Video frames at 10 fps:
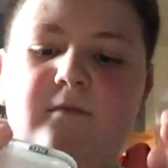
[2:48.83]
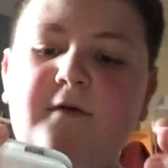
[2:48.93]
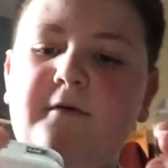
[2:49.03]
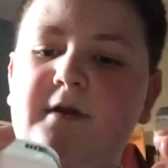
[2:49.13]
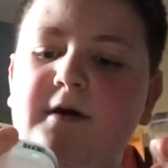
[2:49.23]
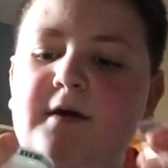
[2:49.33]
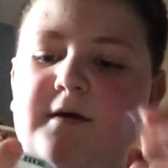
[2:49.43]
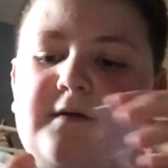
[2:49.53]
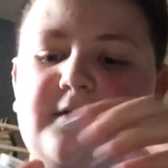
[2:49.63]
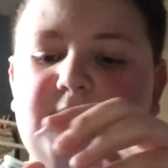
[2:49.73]
Very
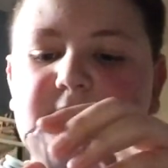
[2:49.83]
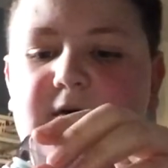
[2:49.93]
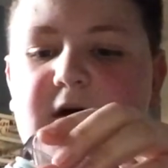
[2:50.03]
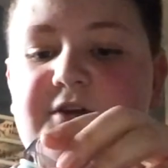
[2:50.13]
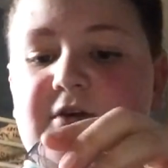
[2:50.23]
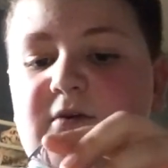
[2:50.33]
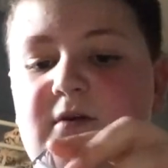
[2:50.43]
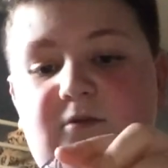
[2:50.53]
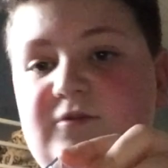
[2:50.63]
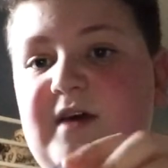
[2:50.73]
nice. I
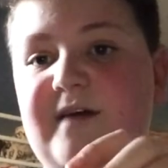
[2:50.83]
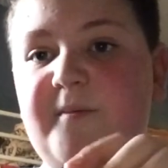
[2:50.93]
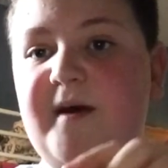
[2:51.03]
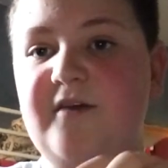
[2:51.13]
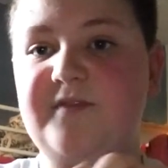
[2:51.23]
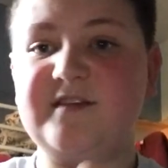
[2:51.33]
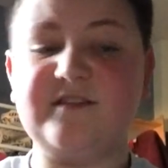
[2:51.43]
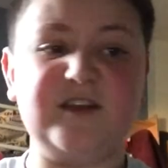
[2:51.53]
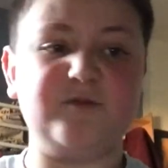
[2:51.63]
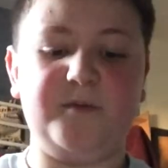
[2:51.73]
do also have a pair of these,
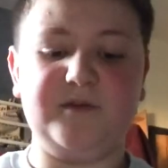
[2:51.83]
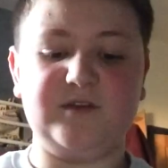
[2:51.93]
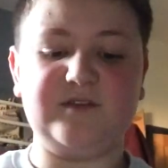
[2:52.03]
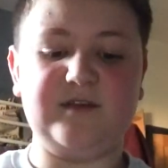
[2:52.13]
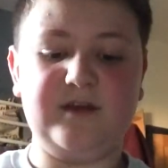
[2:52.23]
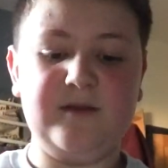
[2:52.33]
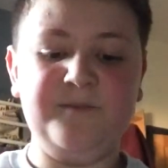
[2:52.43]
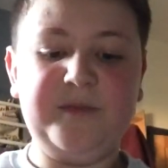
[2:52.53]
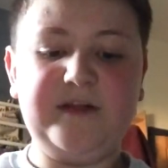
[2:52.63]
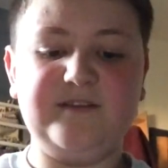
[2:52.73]
so these will probably just
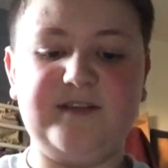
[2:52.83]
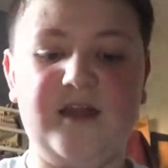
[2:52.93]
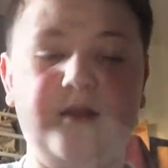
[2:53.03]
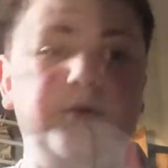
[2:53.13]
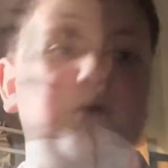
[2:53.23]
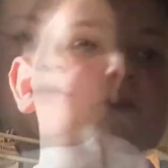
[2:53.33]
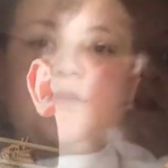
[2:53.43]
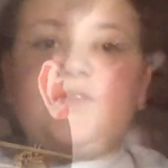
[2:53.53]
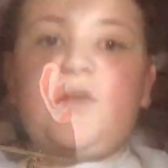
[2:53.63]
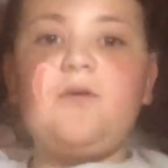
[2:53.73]
stay in the
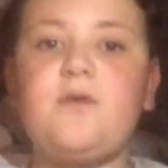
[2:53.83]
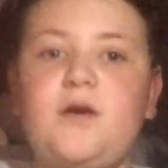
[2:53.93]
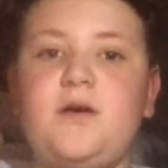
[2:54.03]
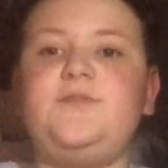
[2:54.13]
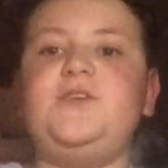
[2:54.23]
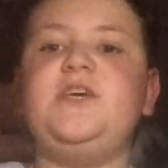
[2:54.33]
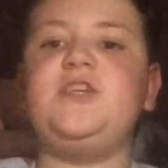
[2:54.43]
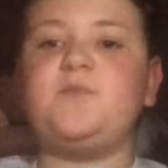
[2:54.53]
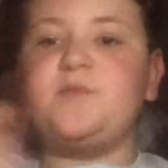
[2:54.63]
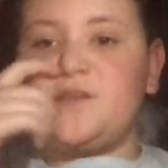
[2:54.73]
box. So I've
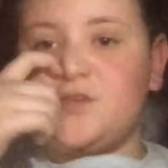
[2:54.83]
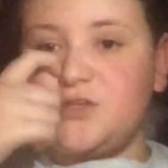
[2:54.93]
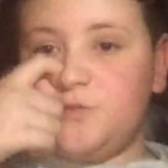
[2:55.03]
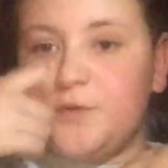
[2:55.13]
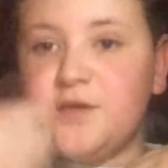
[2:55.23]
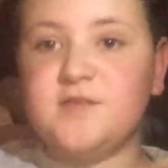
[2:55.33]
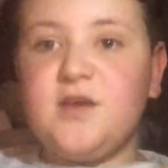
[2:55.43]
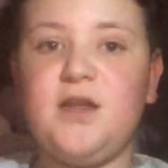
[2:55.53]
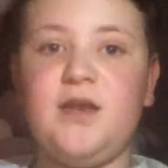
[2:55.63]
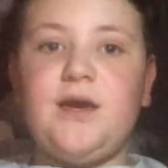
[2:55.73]
changed positions because
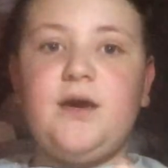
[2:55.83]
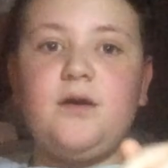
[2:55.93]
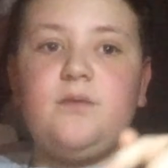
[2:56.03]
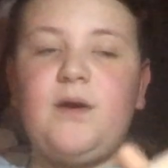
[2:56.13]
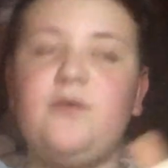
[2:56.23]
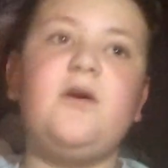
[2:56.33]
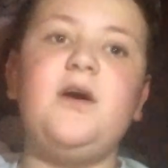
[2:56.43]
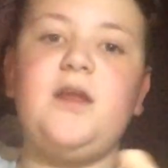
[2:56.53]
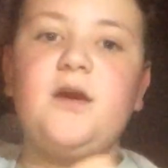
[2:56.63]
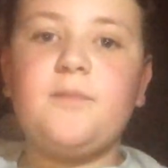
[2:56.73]
a couple
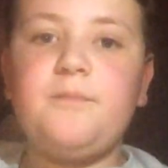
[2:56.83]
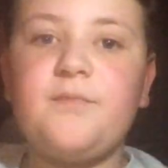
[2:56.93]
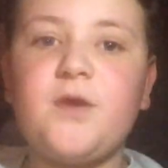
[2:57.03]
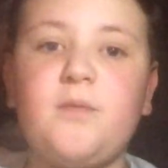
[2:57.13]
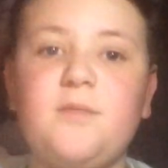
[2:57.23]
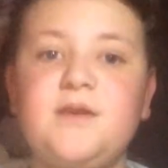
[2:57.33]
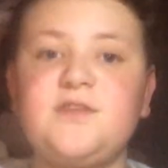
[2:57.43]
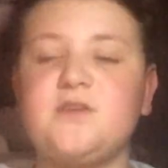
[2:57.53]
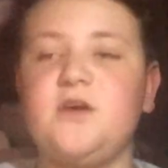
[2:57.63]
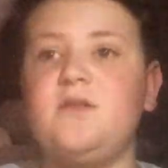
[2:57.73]
of
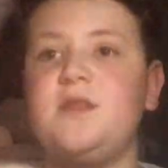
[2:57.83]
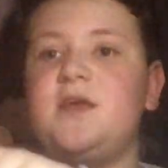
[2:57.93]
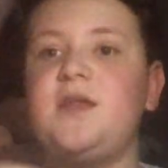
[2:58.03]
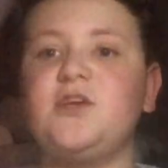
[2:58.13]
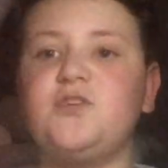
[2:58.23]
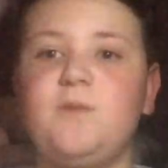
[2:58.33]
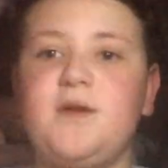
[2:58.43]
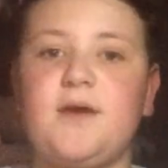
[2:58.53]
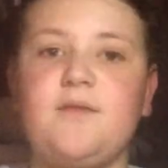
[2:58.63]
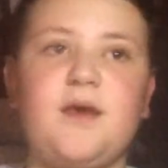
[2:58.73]
minutes ago, the connection
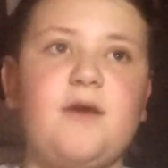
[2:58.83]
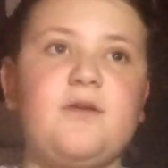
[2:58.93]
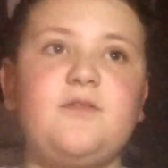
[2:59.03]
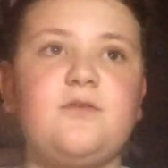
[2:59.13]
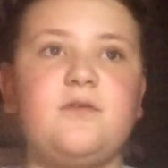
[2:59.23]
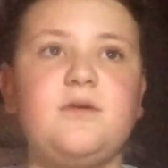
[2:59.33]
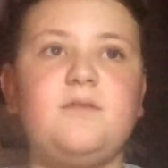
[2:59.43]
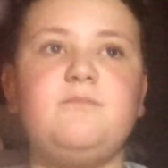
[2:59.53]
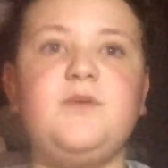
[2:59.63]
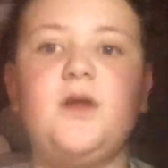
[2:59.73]
went down there and I thought,
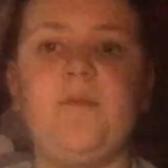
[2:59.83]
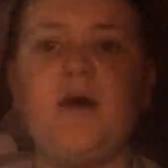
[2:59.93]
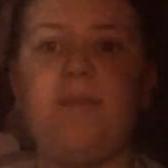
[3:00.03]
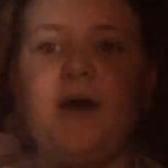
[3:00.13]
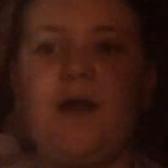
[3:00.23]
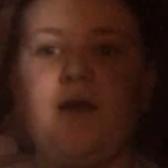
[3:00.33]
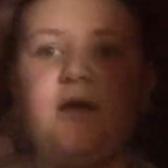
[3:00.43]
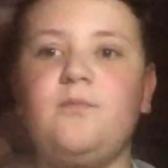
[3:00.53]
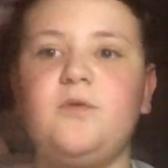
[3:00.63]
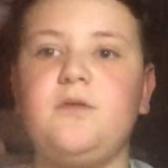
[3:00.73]
you know, a bit of better
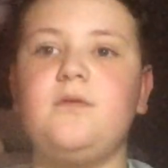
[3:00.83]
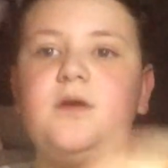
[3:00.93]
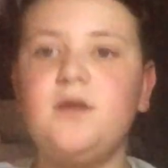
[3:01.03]
lighting wouldn't